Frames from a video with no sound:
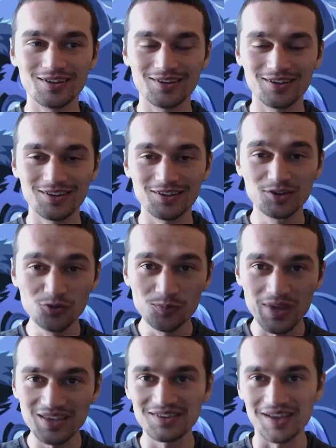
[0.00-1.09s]
you
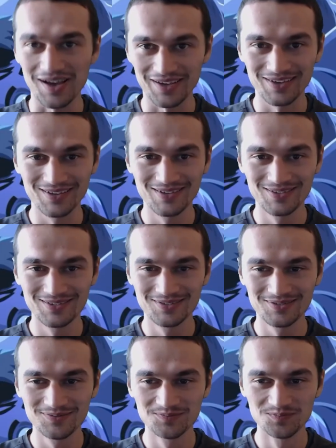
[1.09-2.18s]
may die.
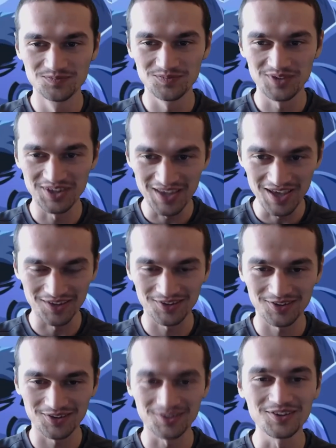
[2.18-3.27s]

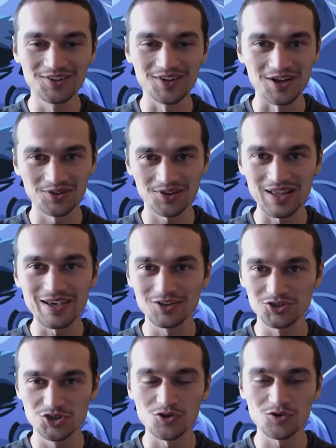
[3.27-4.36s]
Yes, it sounds like a
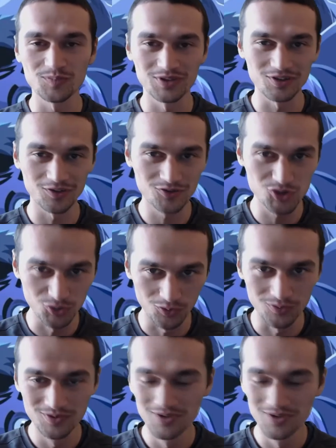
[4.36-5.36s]
joke, but it's true.